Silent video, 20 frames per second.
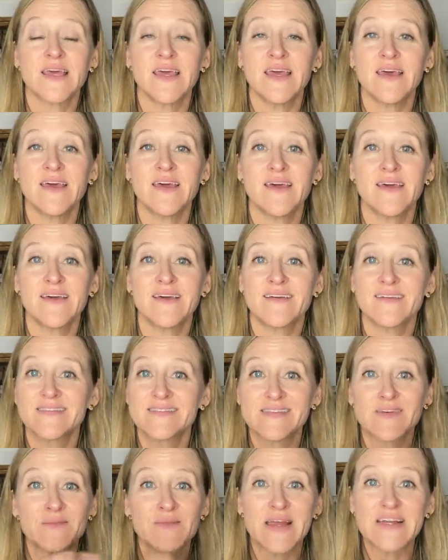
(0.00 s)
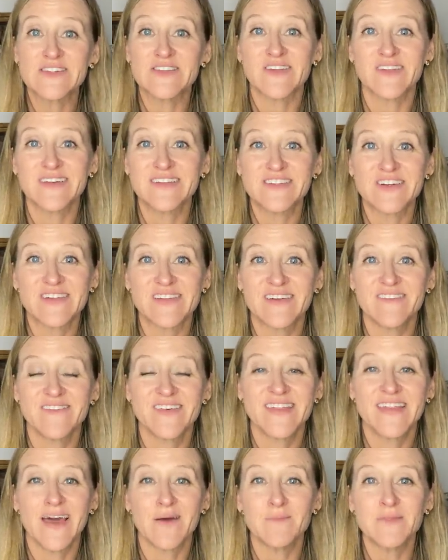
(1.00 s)
Eh, so make sure that you're
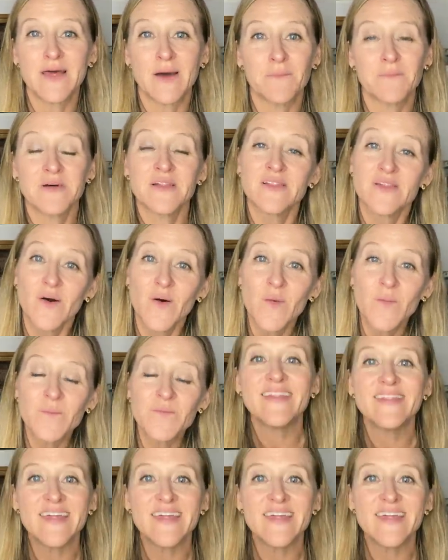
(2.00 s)
leaving them down below.